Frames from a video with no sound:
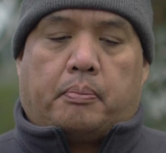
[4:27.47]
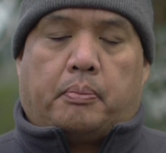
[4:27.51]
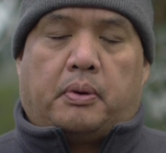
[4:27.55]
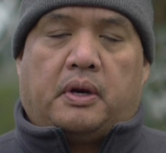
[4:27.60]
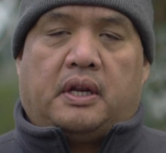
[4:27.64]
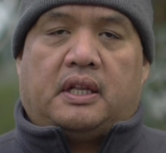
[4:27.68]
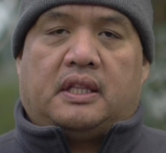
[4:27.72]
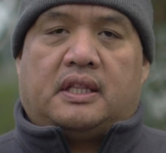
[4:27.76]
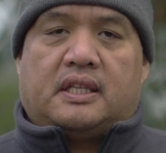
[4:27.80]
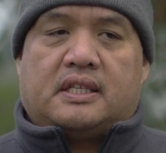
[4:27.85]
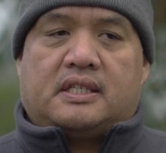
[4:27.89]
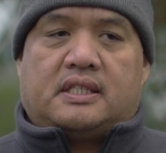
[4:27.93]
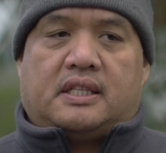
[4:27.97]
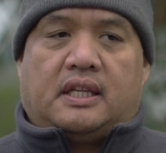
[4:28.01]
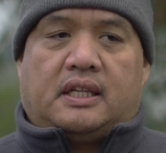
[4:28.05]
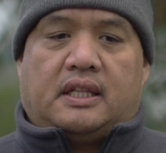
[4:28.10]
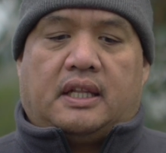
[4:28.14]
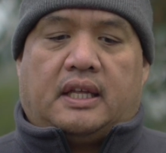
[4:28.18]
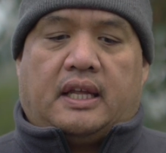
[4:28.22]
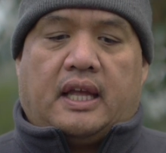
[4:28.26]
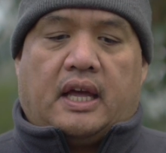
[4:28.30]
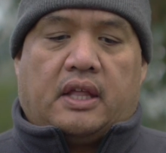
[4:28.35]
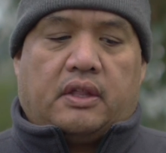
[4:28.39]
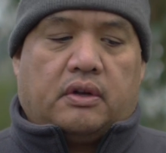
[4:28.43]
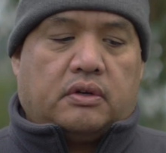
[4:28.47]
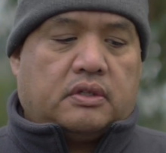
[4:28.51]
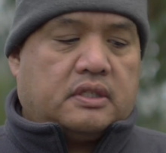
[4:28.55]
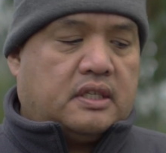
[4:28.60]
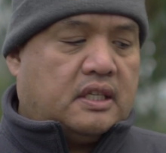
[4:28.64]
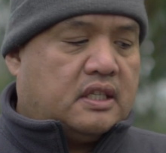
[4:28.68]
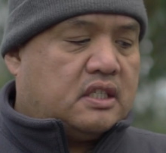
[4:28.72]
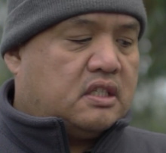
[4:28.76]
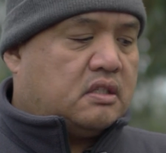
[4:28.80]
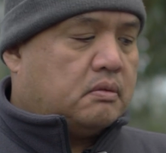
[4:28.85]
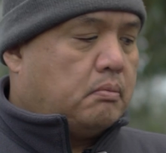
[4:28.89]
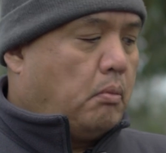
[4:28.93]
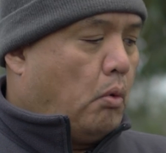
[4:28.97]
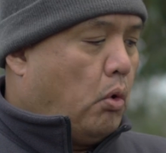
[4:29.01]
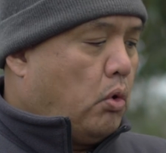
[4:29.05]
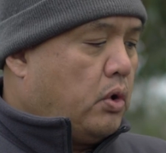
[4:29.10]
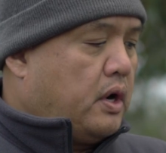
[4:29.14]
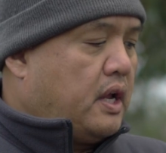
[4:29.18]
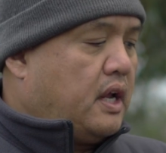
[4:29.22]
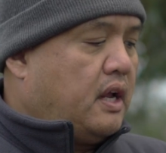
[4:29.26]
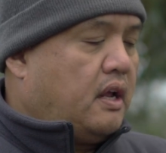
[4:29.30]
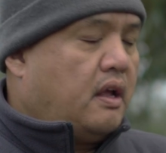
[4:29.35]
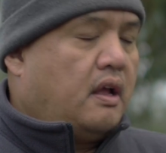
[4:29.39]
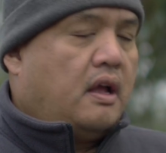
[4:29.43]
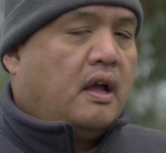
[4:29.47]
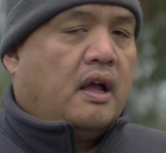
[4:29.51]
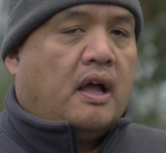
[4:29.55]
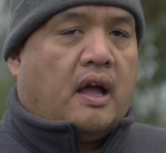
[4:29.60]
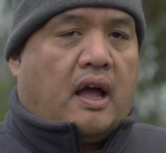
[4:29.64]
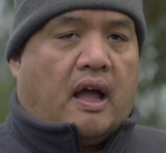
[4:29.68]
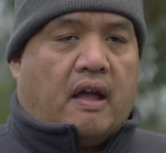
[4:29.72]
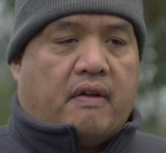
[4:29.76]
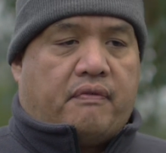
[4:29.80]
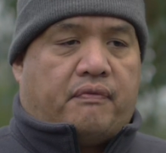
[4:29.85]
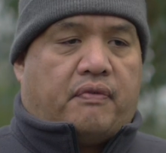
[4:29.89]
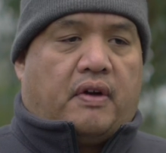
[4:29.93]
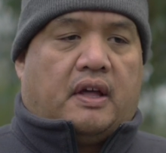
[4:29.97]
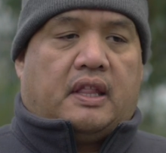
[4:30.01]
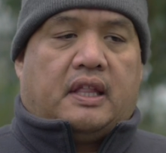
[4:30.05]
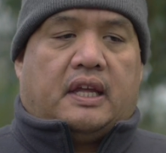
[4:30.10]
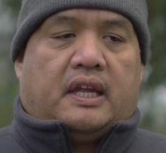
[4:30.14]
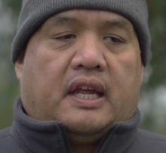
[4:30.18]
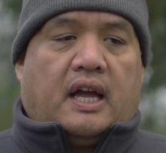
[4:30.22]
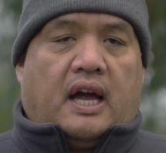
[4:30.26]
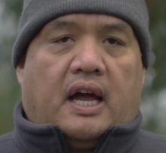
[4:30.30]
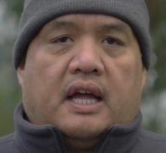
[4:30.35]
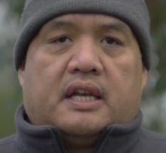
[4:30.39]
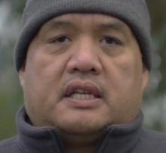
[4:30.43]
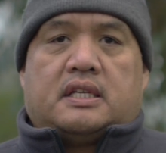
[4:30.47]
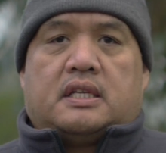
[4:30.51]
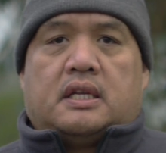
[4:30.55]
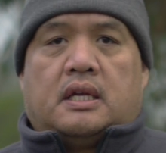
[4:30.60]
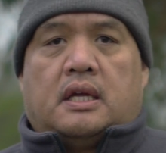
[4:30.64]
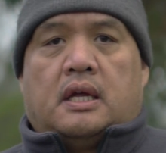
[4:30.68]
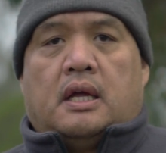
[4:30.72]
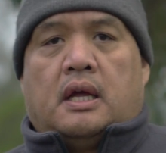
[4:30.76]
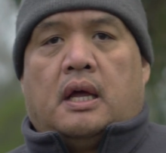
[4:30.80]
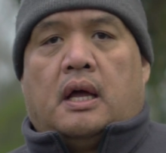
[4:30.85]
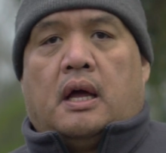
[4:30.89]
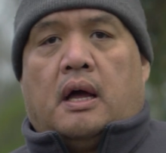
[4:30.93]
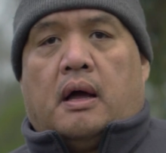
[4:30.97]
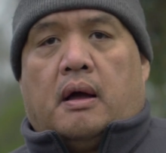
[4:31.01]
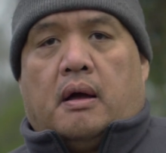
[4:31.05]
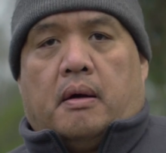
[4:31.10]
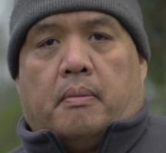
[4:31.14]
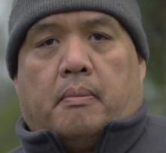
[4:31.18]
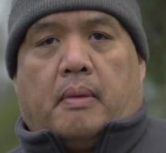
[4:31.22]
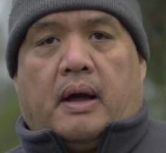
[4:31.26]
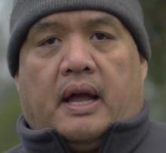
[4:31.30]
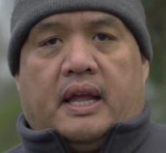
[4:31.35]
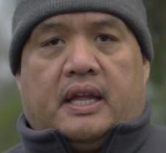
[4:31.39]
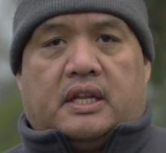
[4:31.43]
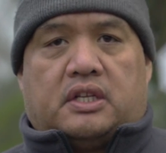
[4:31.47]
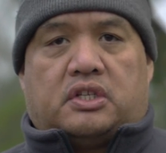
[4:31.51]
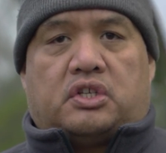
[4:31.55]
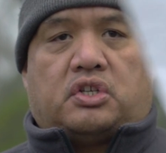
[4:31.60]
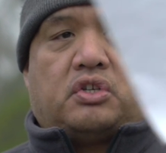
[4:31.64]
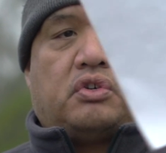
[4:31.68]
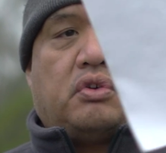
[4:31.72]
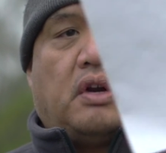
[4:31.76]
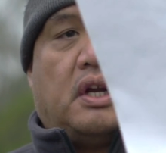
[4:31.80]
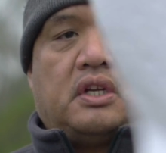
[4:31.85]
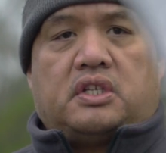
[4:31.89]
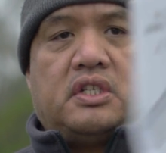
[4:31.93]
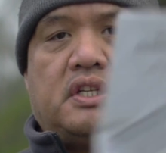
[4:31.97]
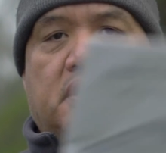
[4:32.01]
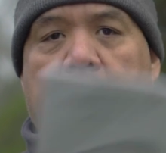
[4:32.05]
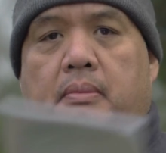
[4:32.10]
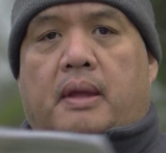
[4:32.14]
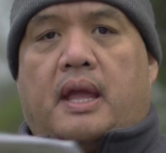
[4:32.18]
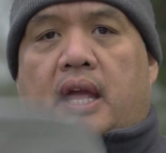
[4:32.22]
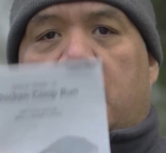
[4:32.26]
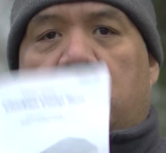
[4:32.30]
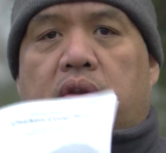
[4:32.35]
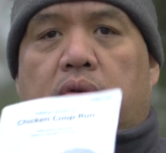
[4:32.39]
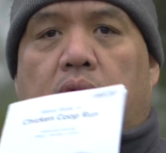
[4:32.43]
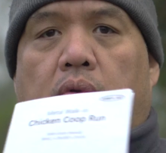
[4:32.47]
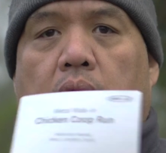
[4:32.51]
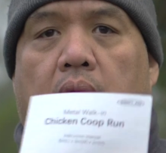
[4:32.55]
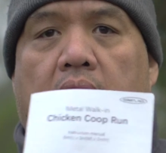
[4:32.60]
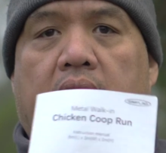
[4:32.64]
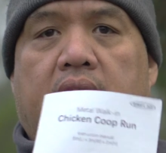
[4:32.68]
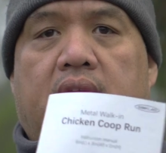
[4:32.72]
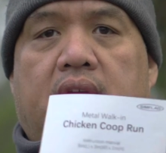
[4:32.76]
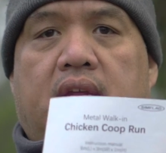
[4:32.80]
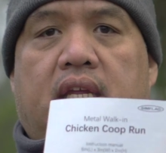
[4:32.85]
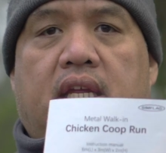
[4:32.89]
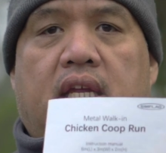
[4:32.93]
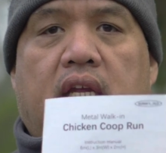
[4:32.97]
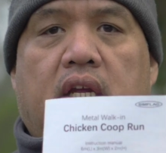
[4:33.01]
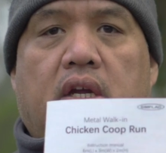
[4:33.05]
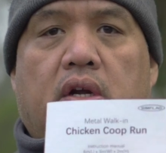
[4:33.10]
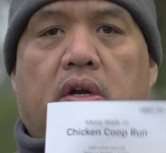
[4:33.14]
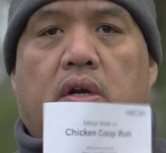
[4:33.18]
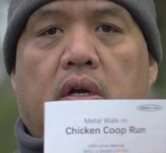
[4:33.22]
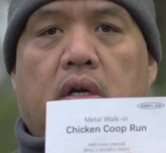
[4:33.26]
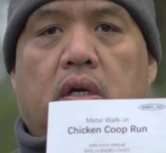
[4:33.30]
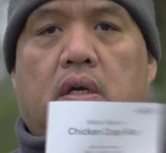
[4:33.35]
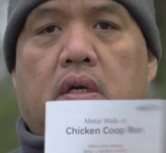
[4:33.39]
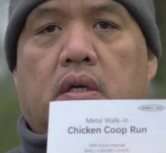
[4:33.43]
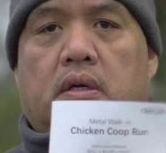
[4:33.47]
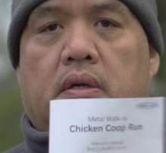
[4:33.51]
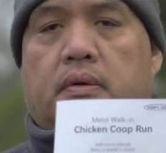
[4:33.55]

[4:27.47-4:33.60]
putting this thing together this morning. I finally got my instruction manual right here,